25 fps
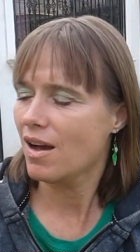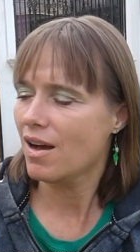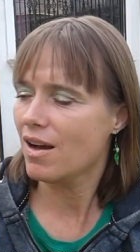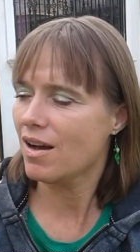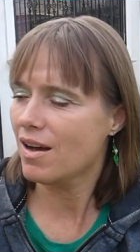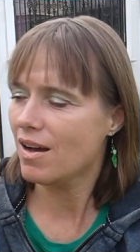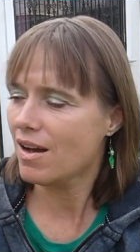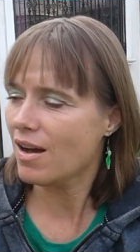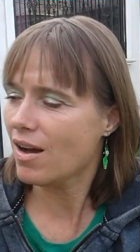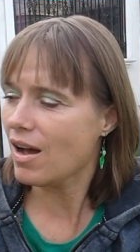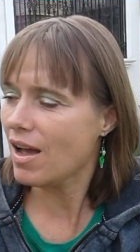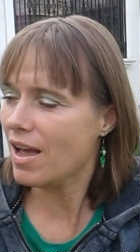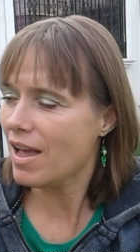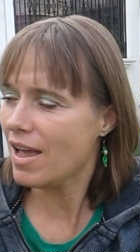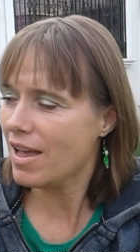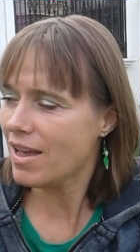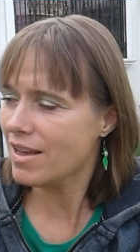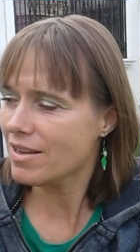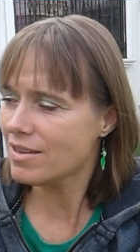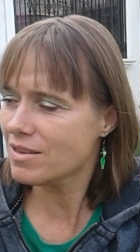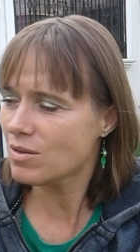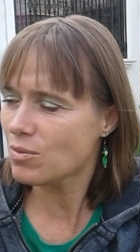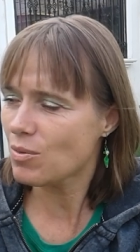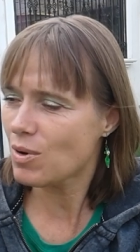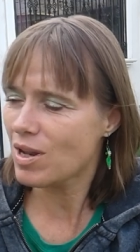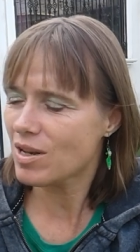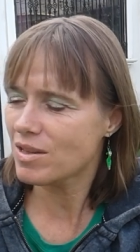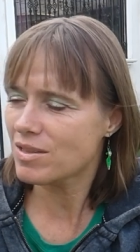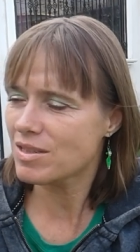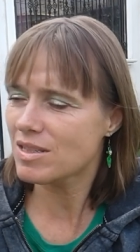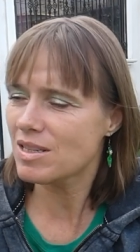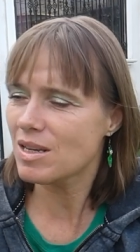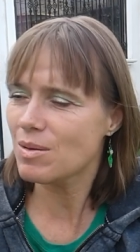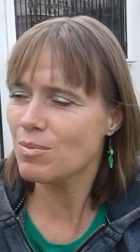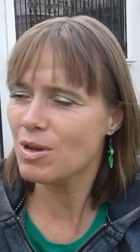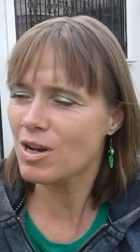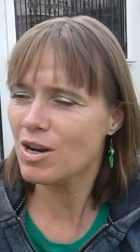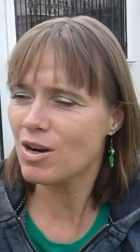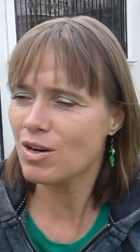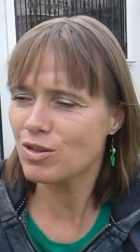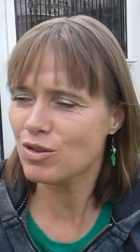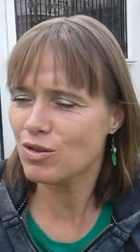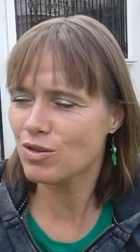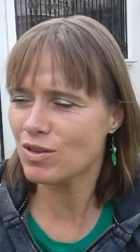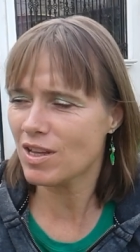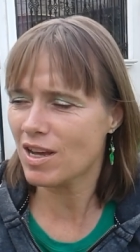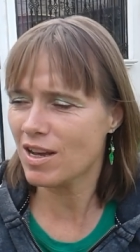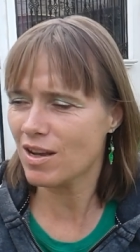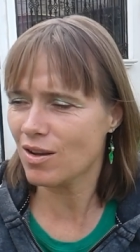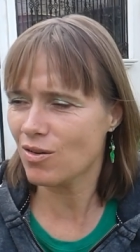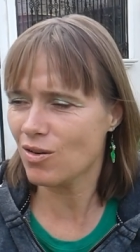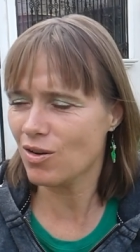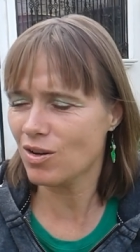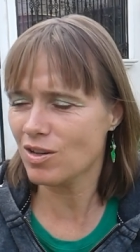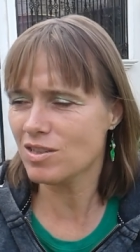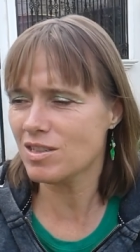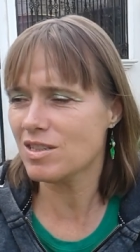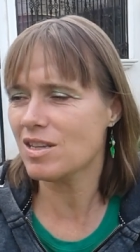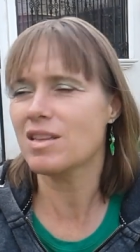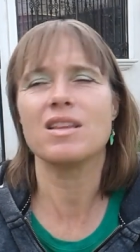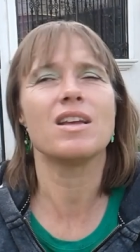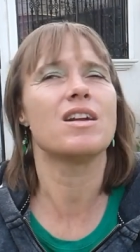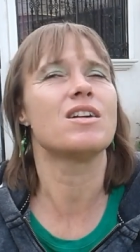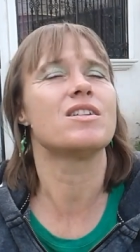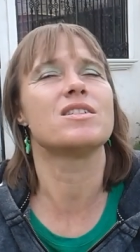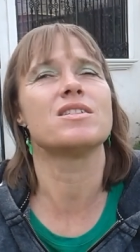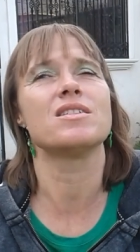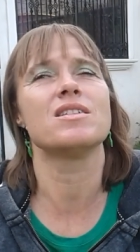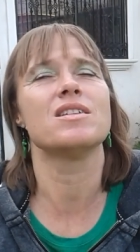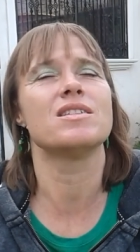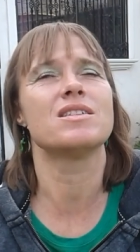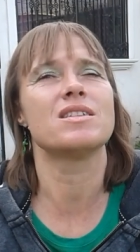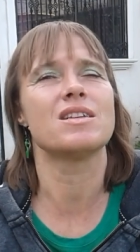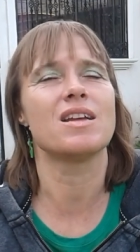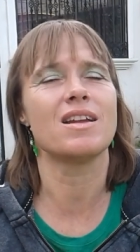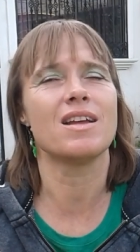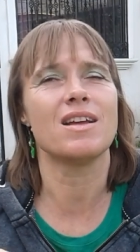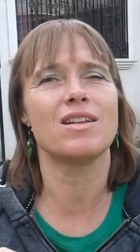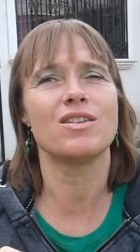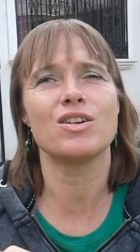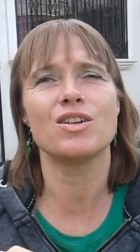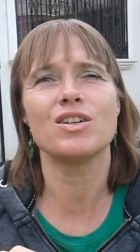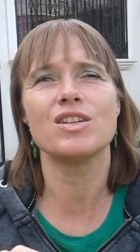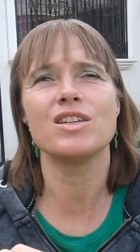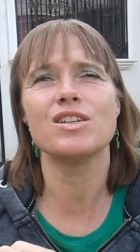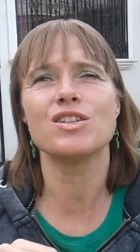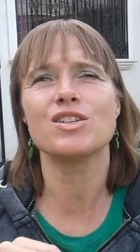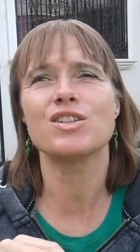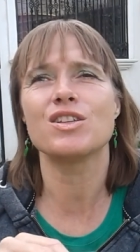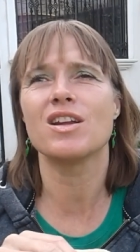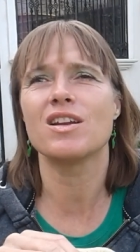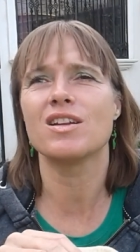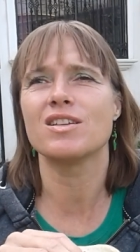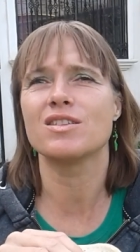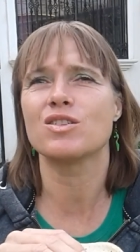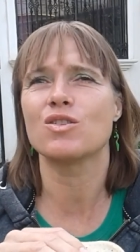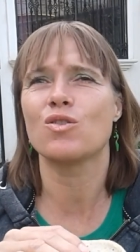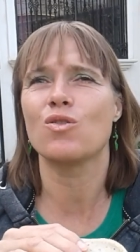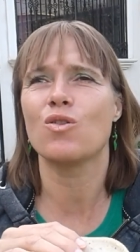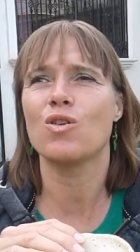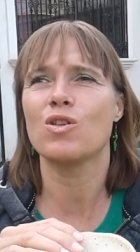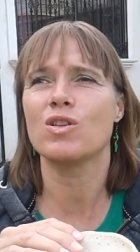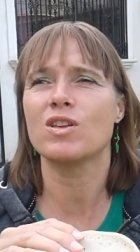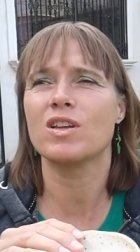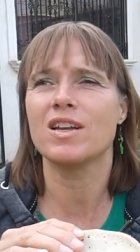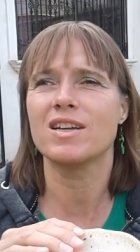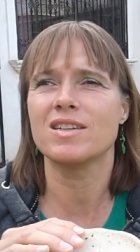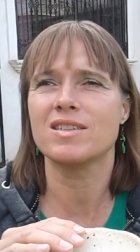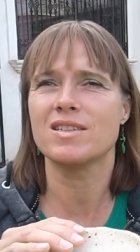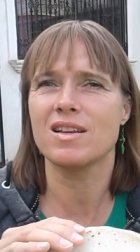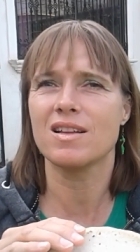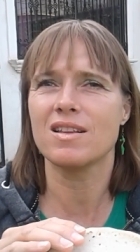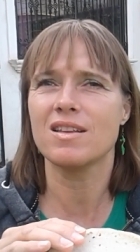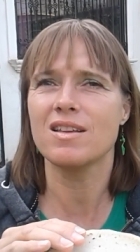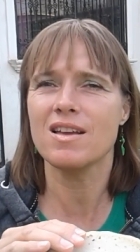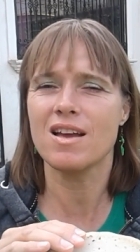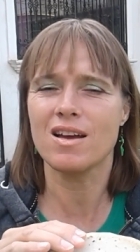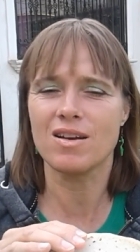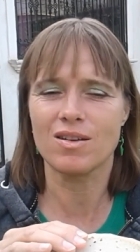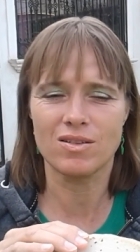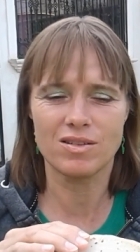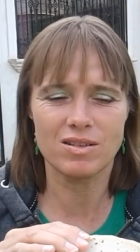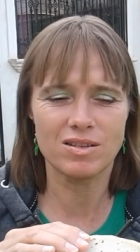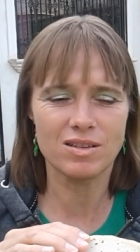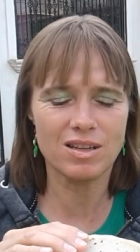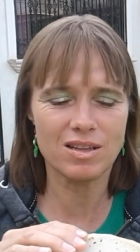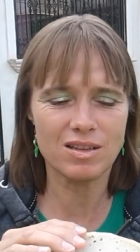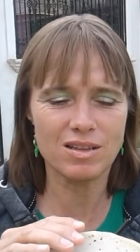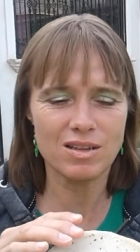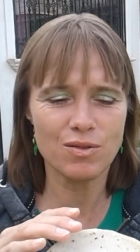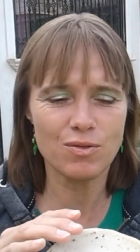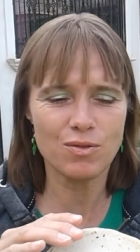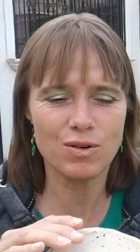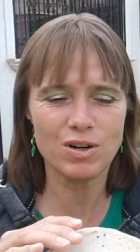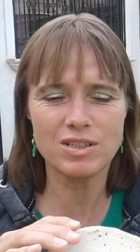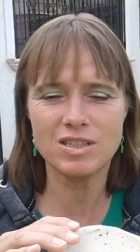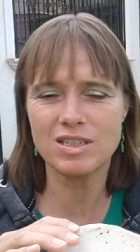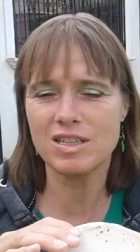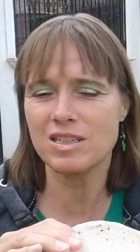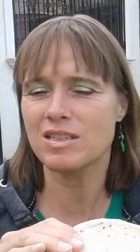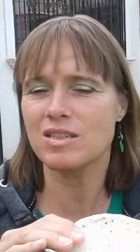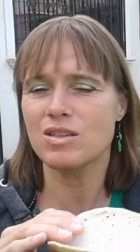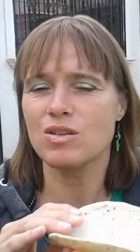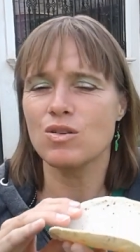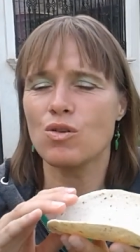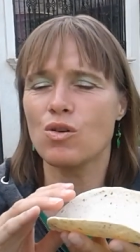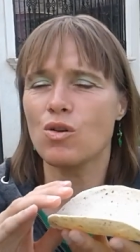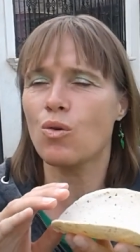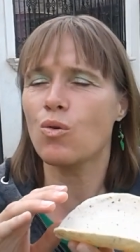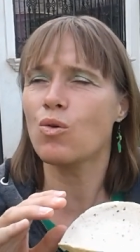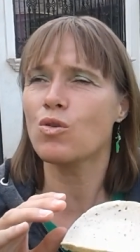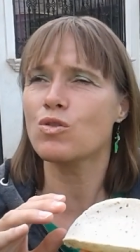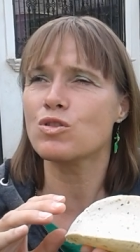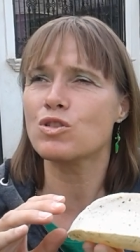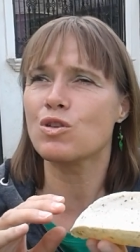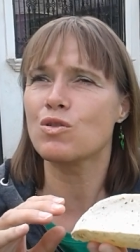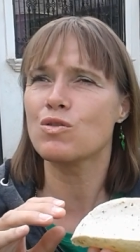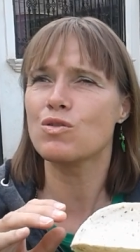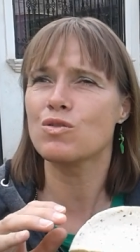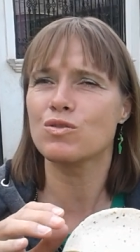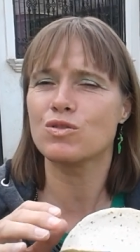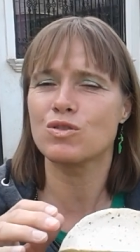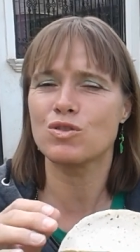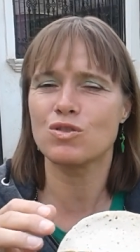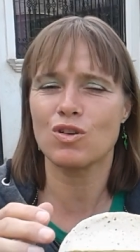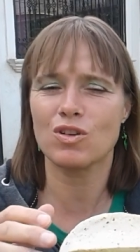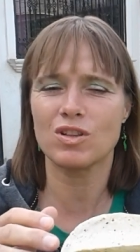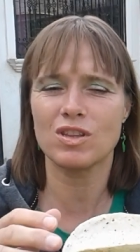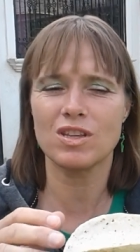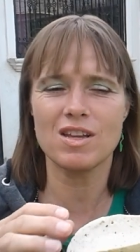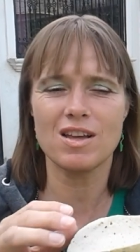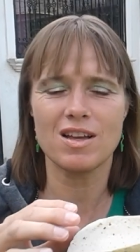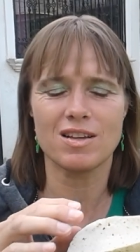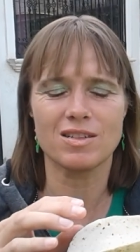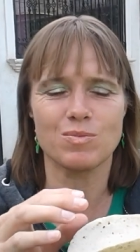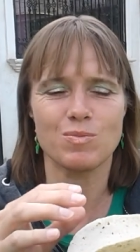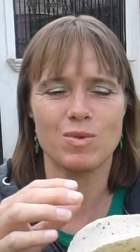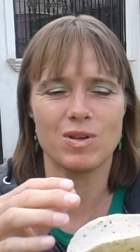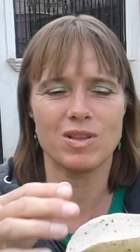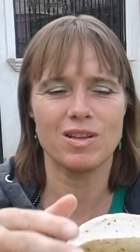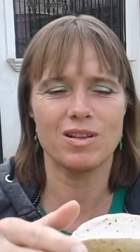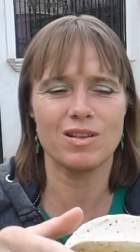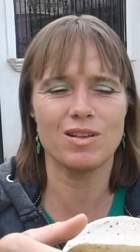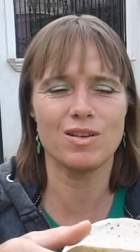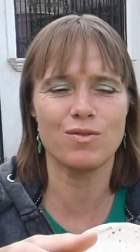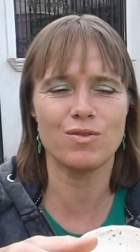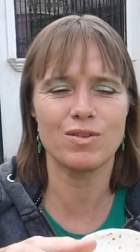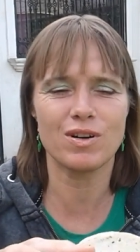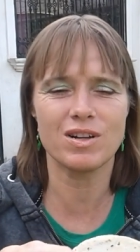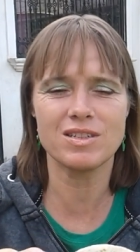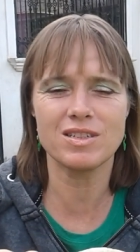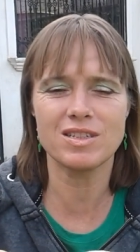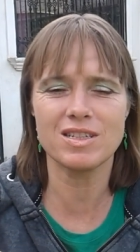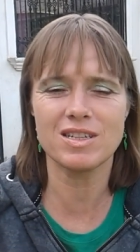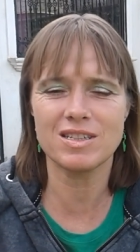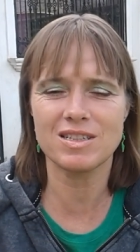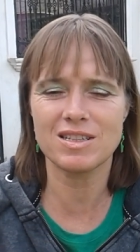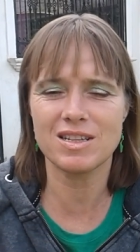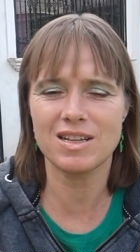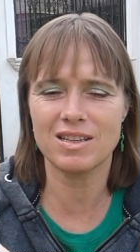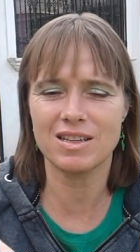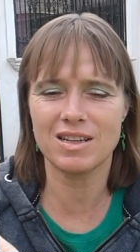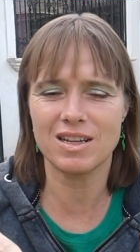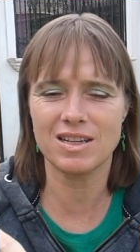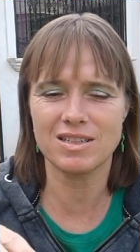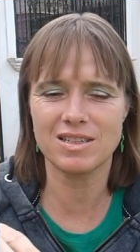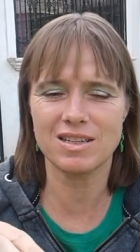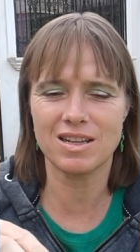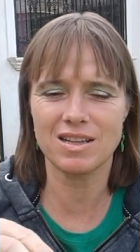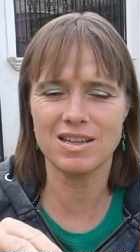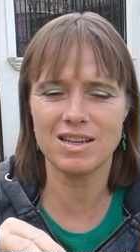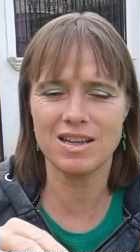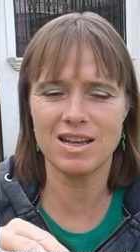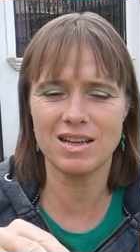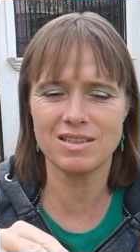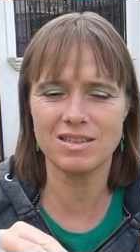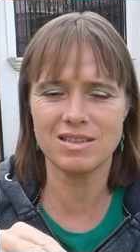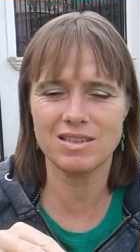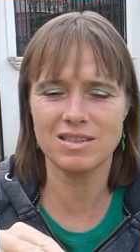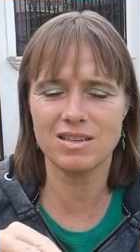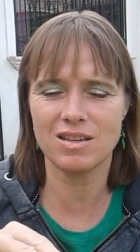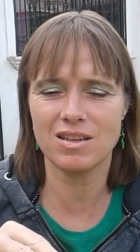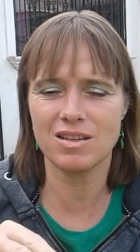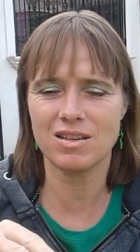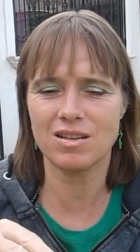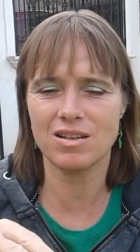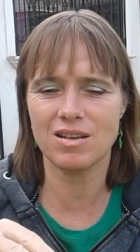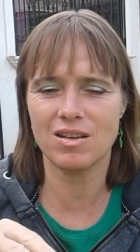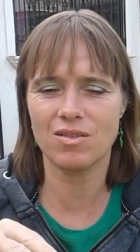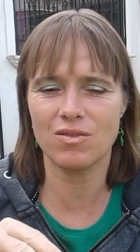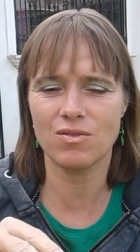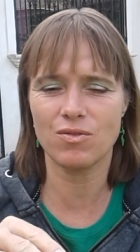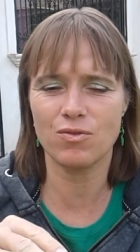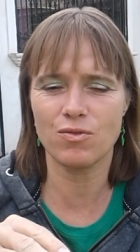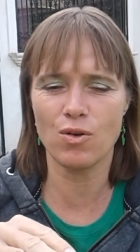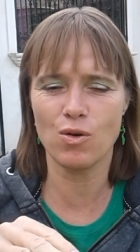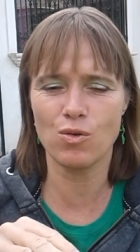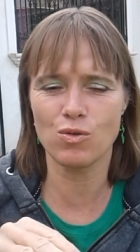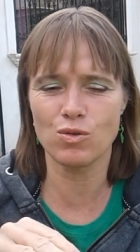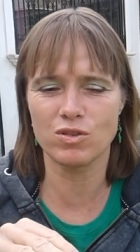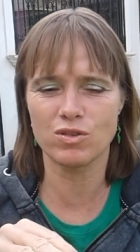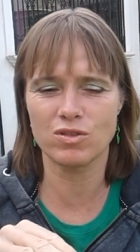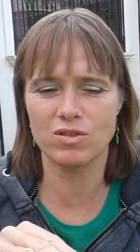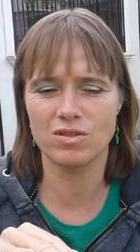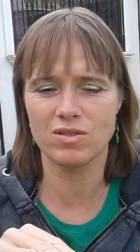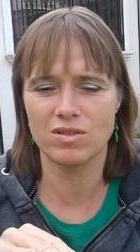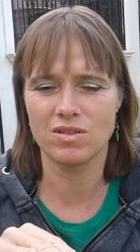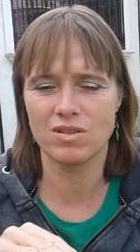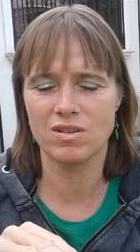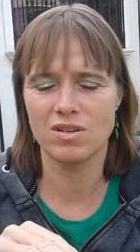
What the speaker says: And while similar to tacos, it's another dish that is called quesadilla. The difference is you also use tortillas, but the difference is that quesadillas fold